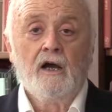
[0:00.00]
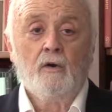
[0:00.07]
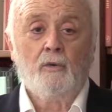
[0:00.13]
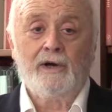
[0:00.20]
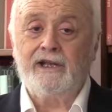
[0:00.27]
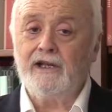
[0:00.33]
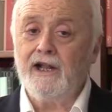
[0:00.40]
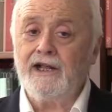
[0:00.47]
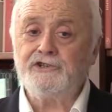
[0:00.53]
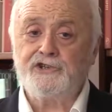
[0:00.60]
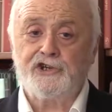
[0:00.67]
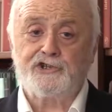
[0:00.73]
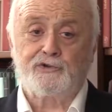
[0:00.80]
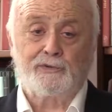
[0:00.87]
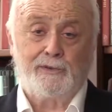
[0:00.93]
We cannot
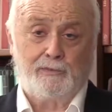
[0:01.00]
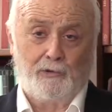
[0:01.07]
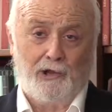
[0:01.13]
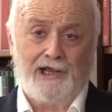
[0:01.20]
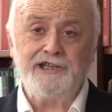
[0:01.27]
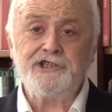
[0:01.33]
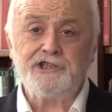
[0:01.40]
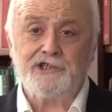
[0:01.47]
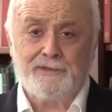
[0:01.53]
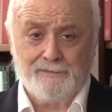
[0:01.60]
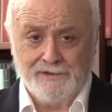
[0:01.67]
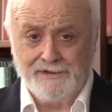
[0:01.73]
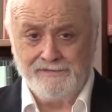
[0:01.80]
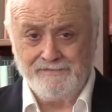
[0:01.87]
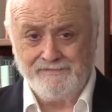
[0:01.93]
just replace
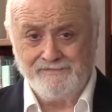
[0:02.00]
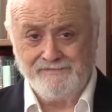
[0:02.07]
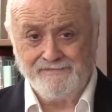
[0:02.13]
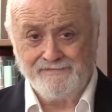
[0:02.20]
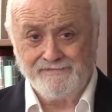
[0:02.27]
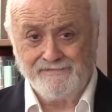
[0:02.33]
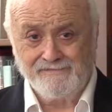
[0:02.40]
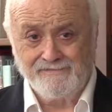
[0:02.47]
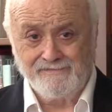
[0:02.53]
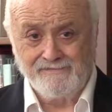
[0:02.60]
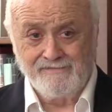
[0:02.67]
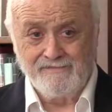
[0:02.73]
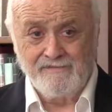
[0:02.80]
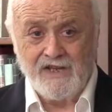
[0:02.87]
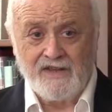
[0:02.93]
them.
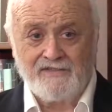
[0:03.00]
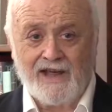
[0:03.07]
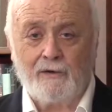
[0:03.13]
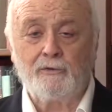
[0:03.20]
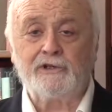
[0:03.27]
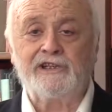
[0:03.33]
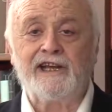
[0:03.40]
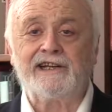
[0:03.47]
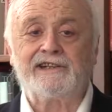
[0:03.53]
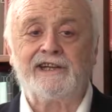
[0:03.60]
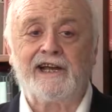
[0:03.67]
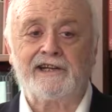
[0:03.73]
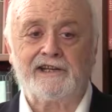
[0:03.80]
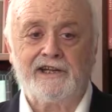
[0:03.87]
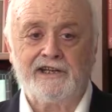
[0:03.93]
That would take
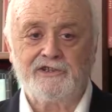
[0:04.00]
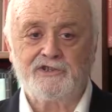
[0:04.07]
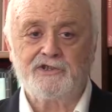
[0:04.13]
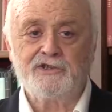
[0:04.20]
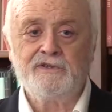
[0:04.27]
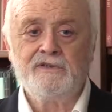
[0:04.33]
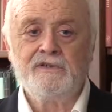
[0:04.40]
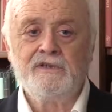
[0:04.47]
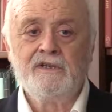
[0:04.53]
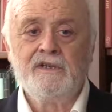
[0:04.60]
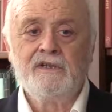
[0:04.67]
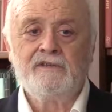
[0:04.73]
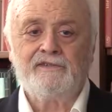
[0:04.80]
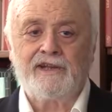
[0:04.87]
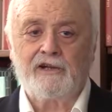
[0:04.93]
decades.
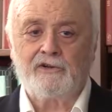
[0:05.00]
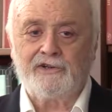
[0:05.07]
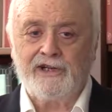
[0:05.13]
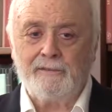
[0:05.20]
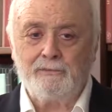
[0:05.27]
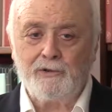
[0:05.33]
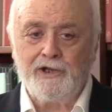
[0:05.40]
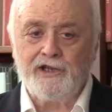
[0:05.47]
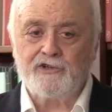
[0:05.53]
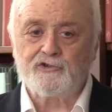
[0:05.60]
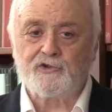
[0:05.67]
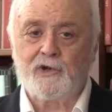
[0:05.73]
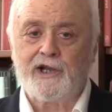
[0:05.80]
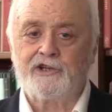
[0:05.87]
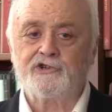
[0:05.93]
They are deeply
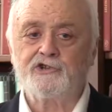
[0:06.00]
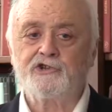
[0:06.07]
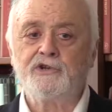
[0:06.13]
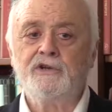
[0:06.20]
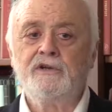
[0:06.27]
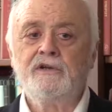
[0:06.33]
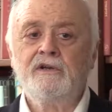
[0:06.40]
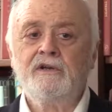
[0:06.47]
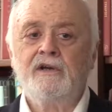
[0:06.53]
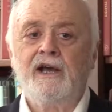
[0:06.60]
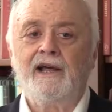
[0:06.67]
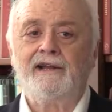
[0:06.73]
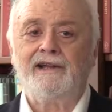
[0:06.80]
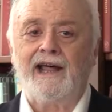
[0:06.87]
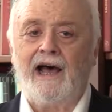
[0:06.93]
entrenched,
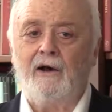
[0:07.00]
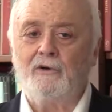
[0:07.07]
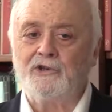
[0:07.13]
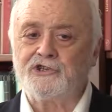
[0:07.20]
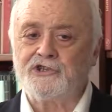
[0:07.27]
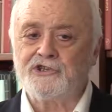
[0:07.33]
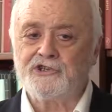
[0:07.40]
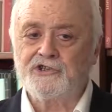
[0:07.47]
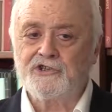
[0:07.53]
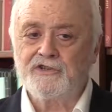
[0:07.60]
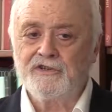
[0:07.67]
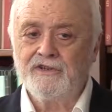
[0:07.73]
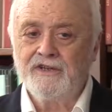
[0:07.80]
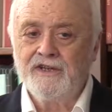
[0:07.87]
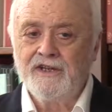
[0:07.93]
and
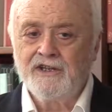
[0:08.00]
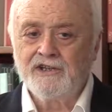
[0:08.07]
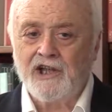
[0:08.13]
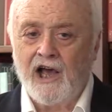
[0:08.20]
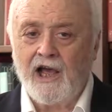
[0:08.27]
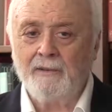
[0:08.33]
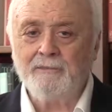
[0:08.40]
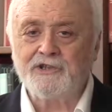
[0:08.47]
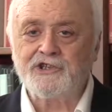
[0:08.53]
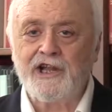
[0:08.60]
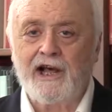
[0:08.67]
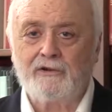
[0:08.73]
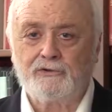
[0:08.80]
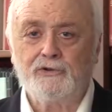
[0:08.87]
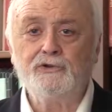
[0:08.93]
time is
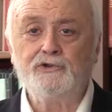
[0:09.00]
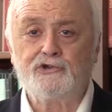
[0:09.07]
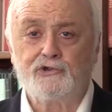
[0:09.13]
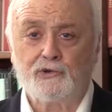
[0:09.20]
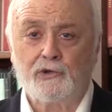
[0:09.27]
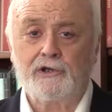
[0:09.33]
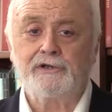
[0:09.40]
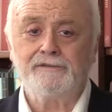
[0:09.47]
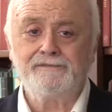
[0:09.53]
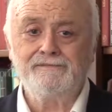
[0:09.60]
now too short.